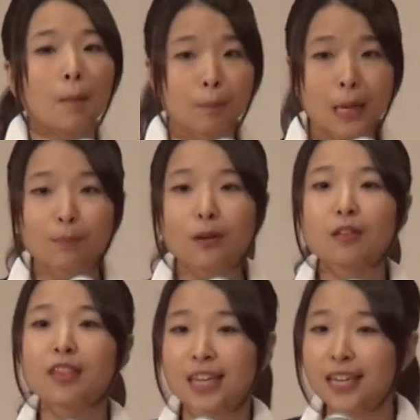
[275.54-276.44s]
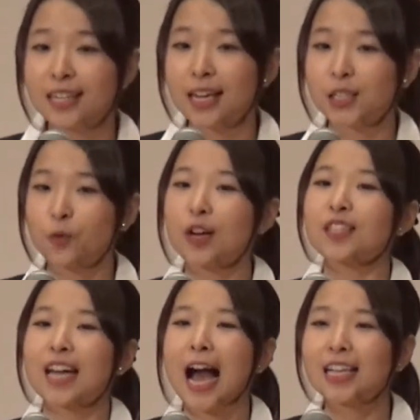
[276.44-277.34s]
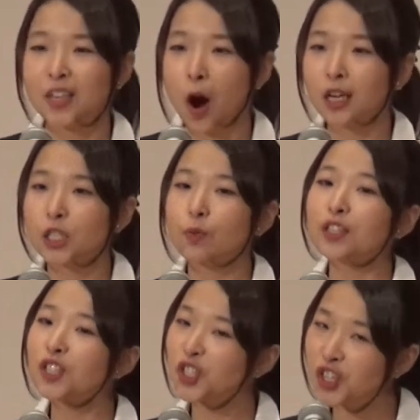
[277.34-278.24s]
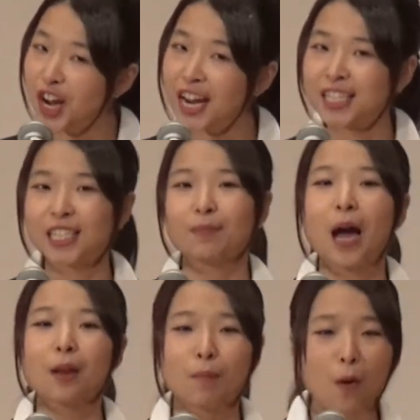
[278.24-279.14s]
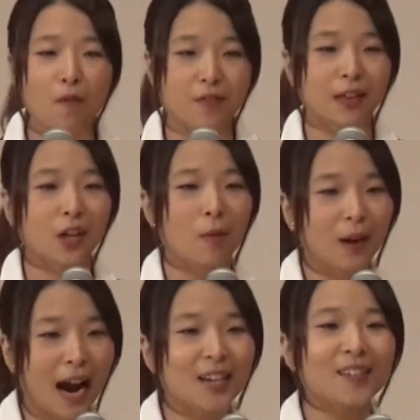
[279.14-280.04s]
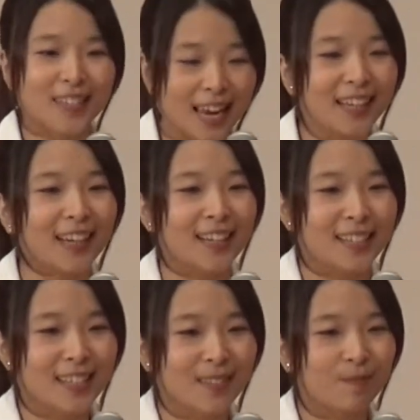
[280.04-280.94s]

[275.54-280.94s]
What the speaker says: People thinking towards guide dogs was changed by the movement of guided centers.